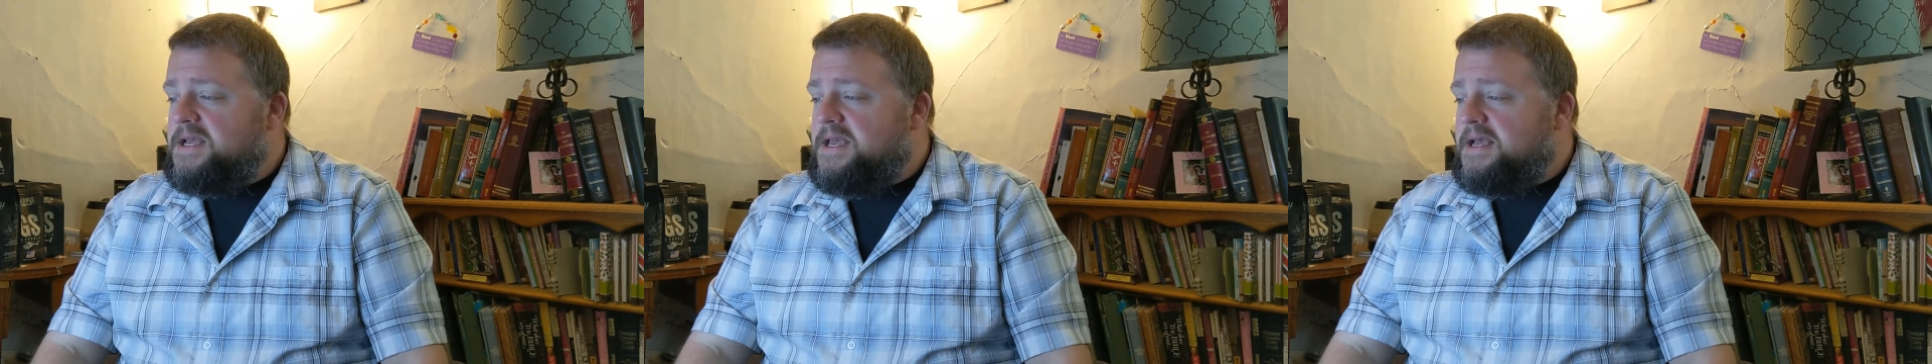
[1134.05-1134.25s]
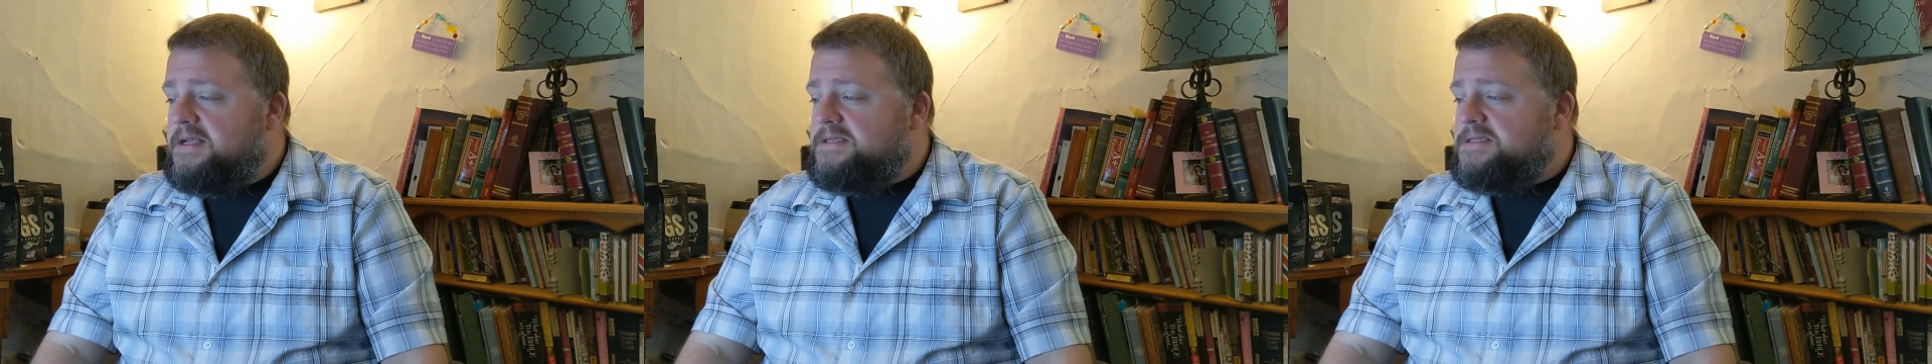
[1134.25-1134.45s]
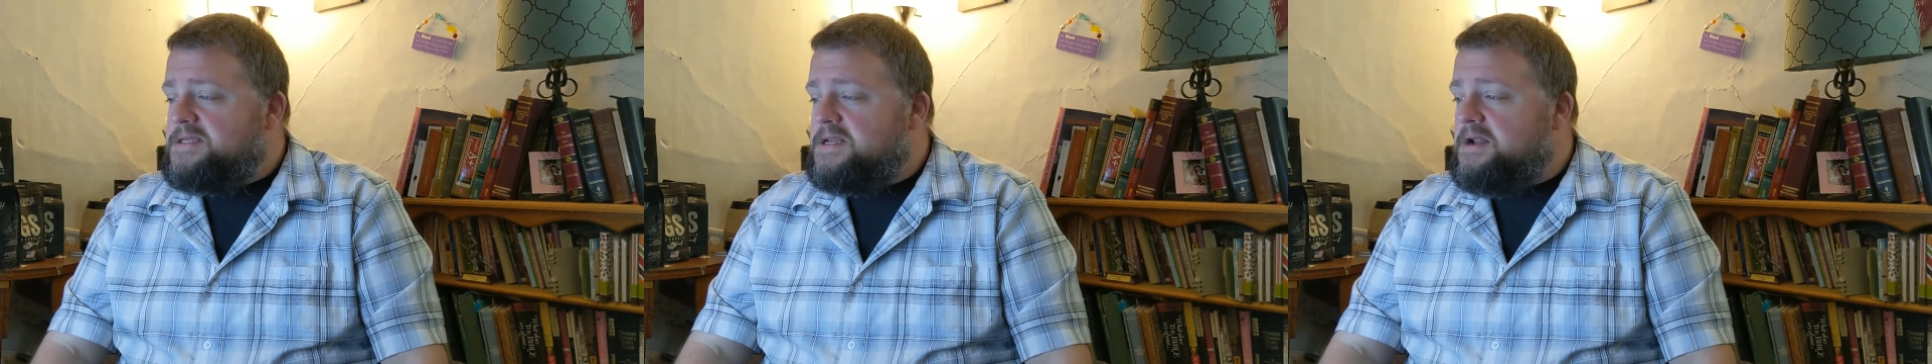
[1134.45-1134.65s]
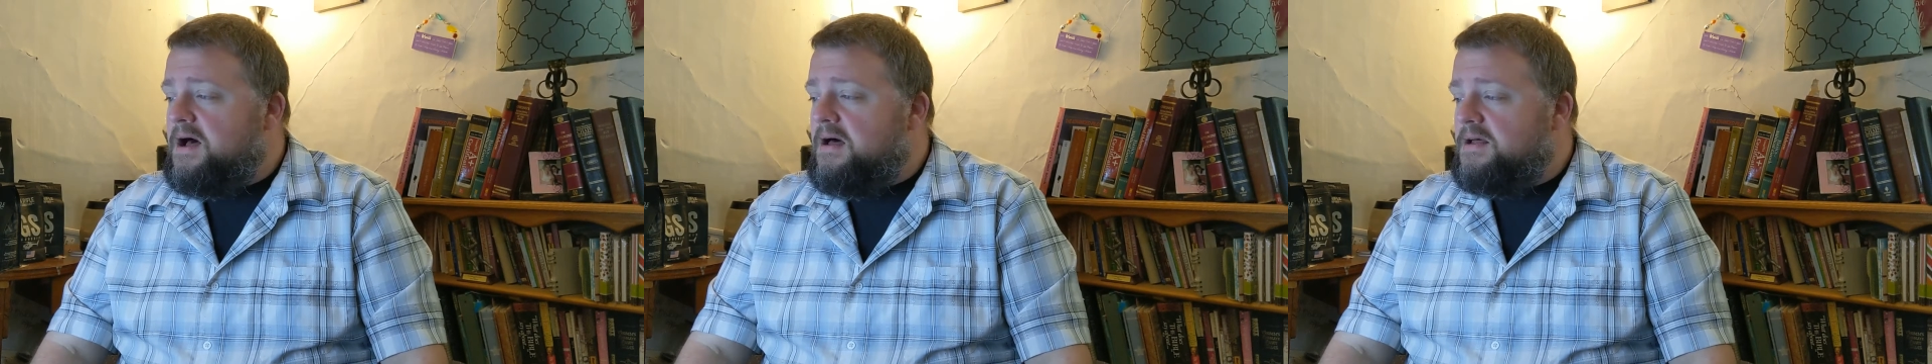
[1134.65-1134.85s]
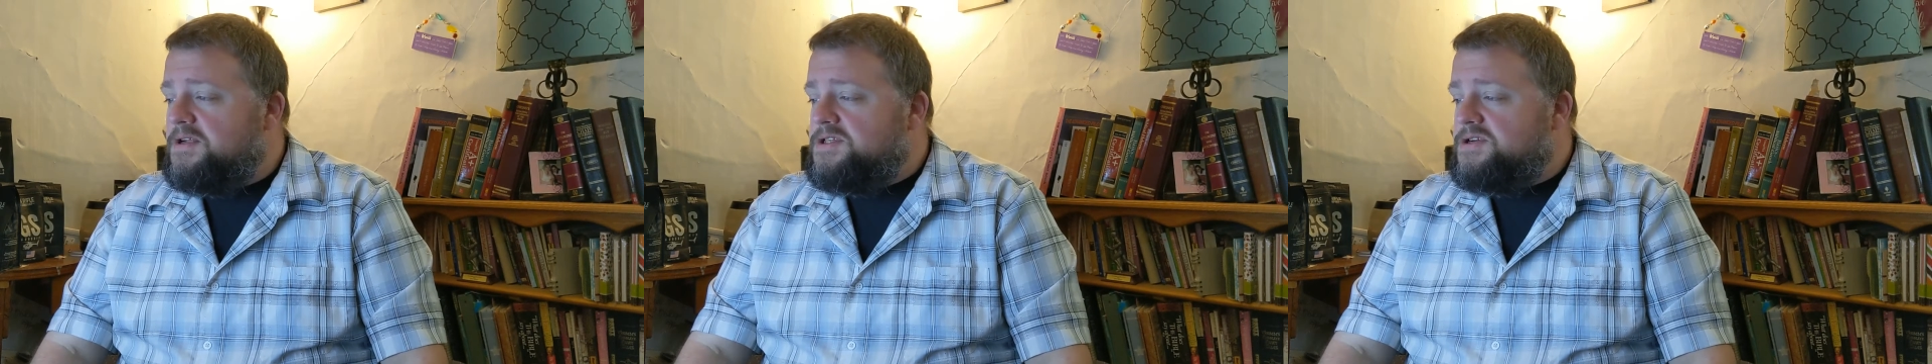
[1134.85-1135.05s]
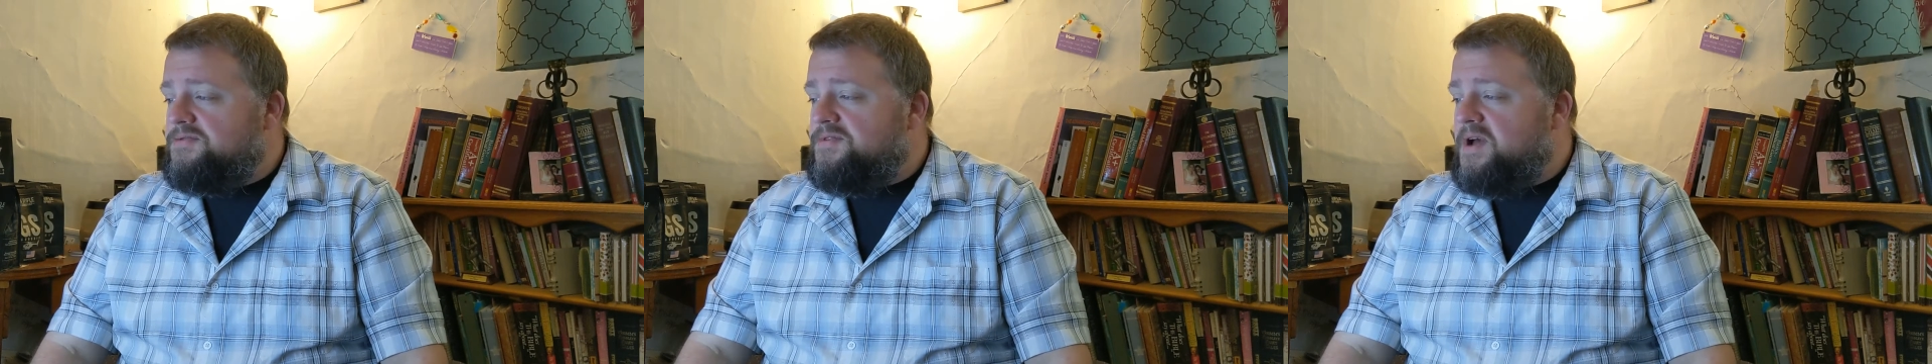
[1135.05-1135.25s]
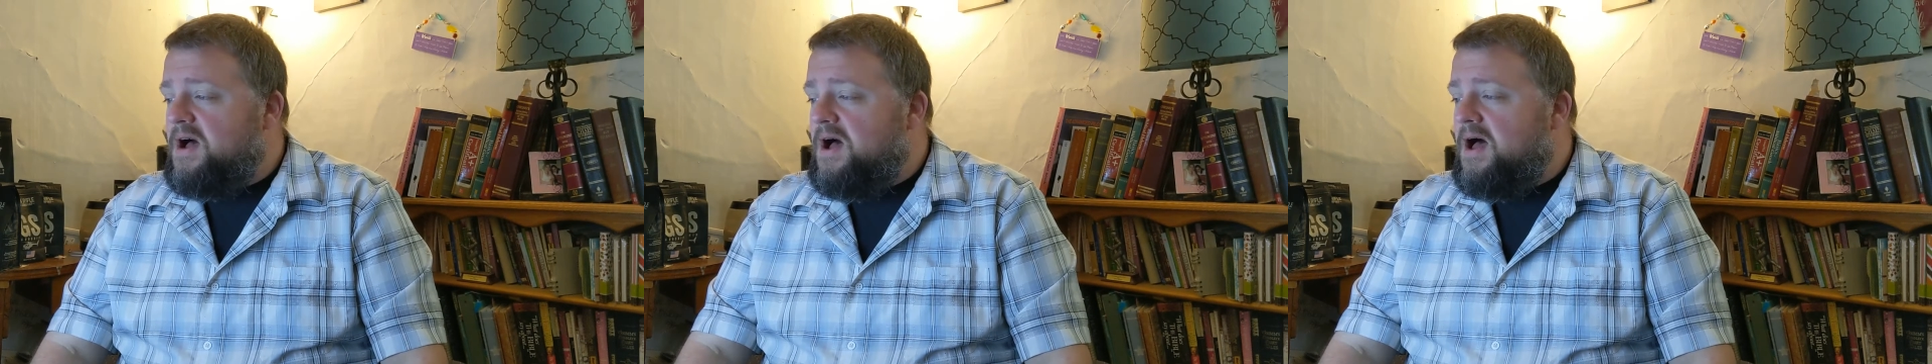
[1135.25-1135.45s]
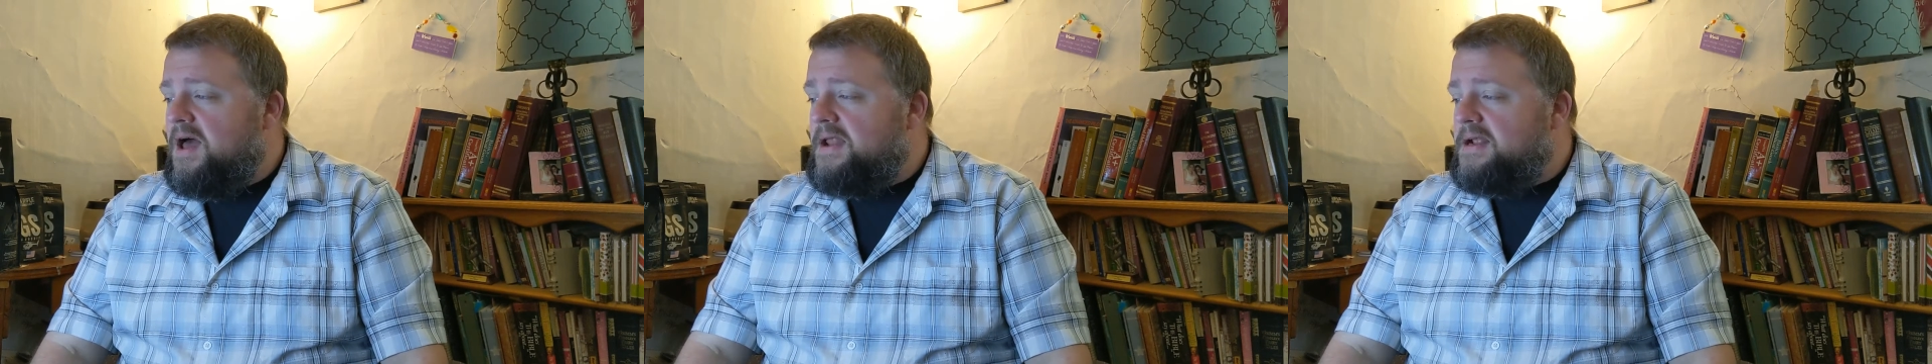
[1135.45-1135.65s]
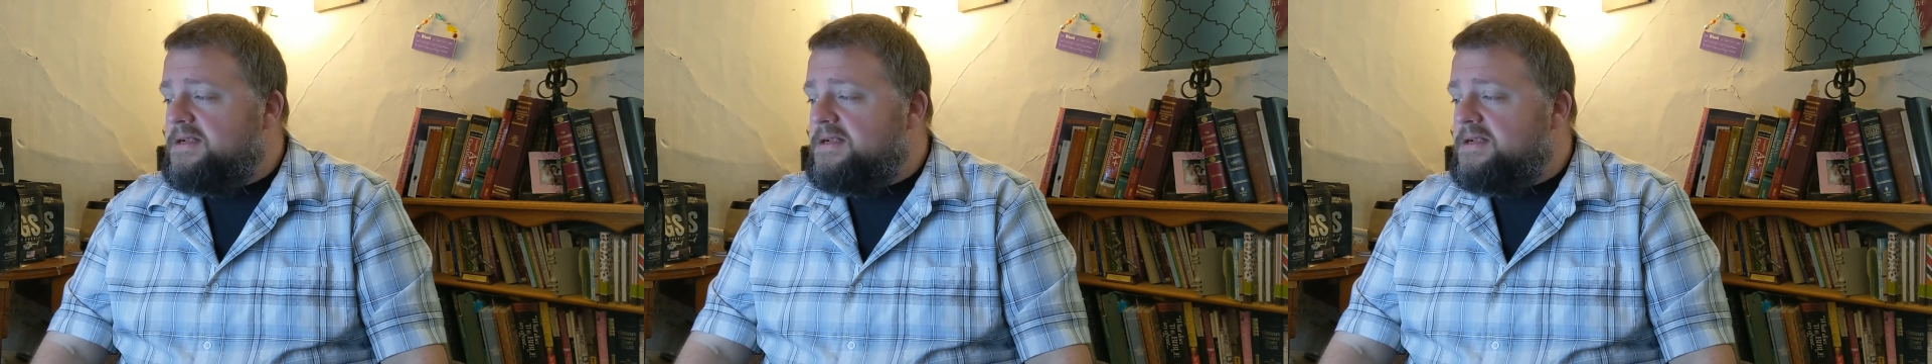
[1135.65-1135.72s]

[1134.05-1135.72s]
against the knowledge of God,